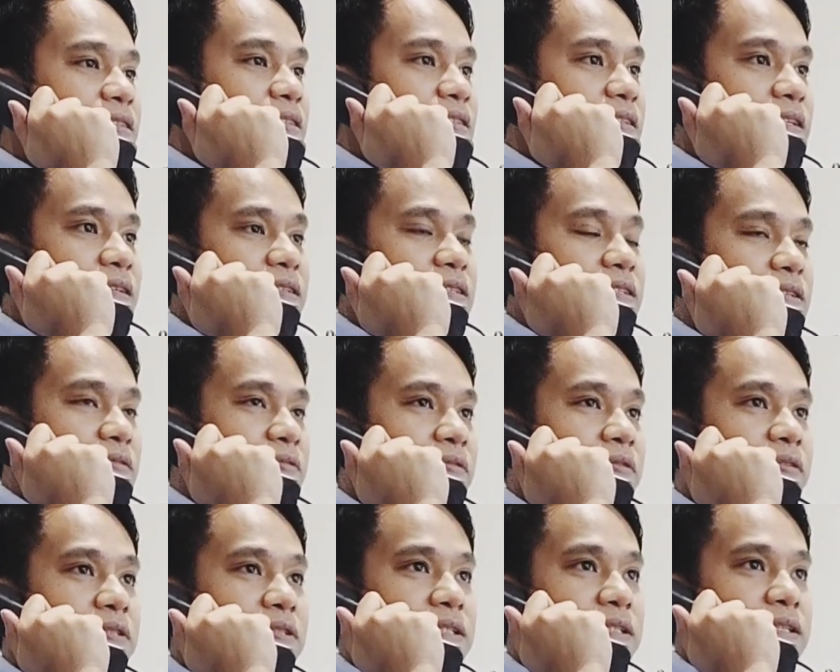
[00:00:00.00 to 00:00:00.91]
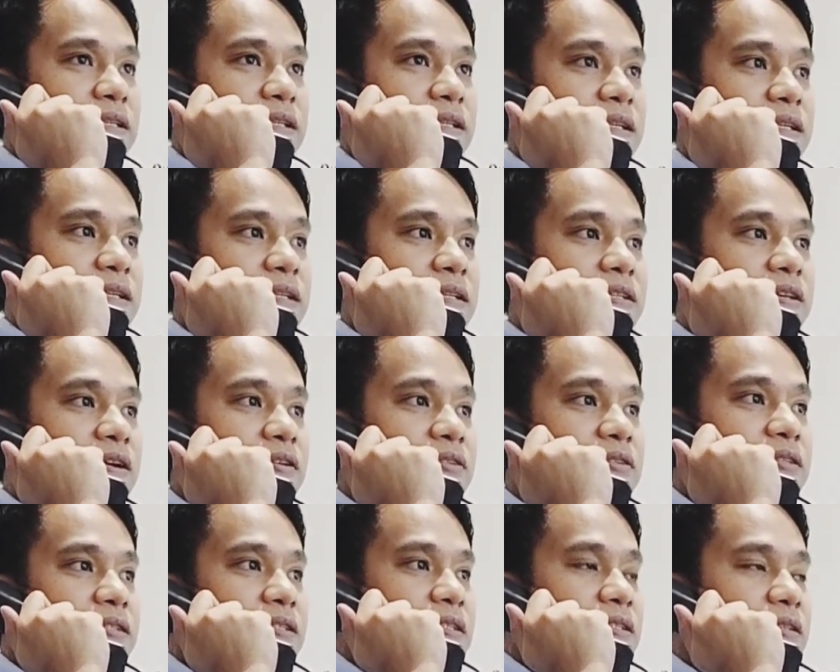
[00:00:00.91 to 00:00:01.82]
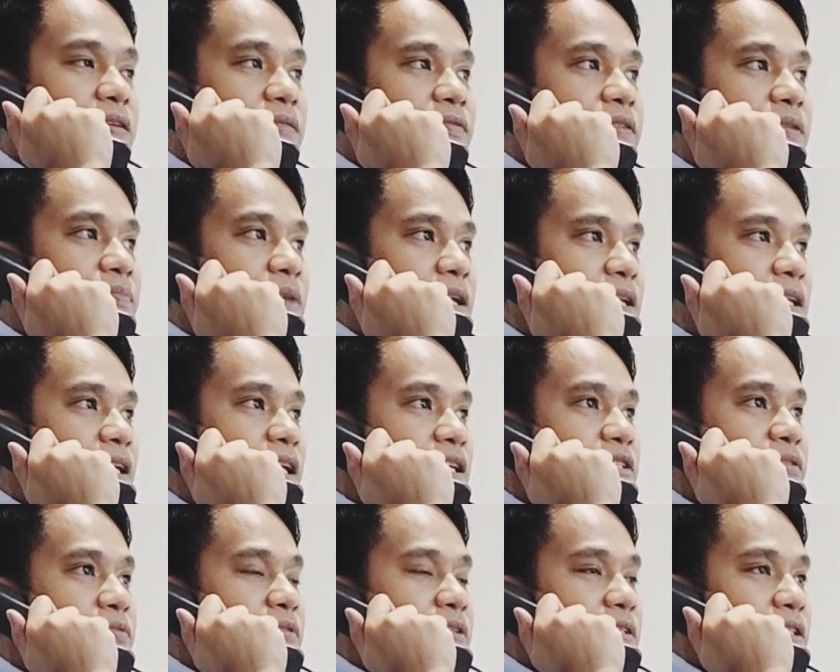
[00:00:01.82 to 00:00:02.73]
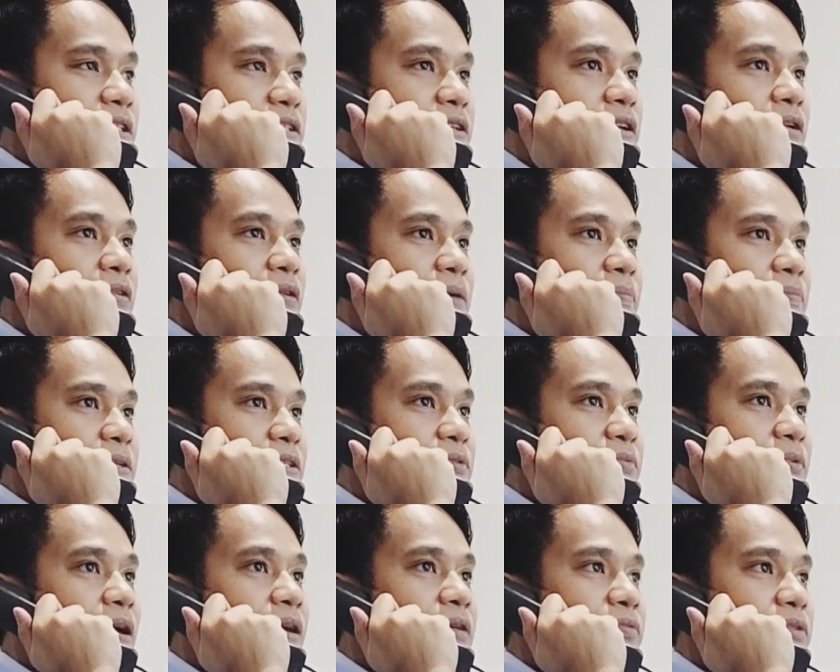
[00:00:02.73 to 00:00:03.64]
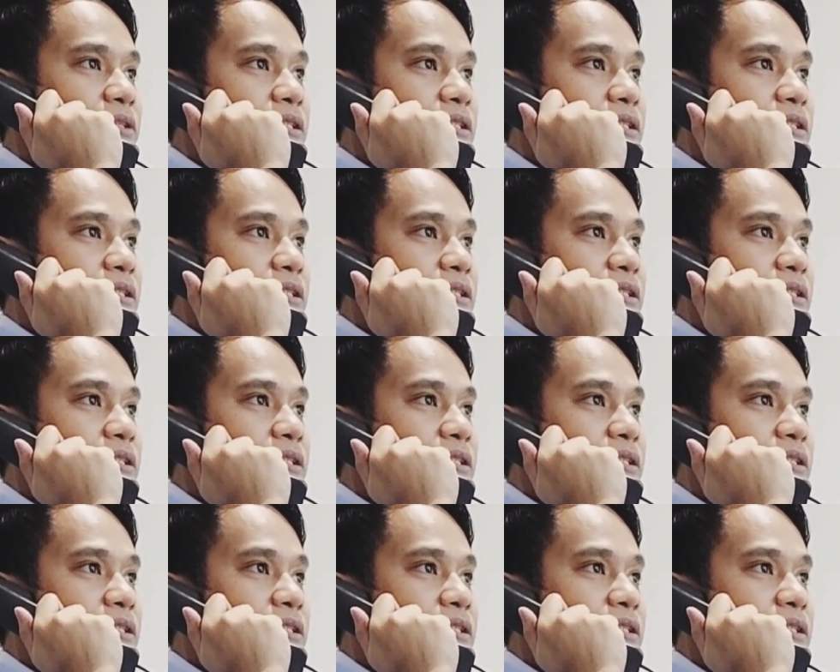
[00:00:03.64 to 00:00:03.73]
the doses of the medication will just go up as well,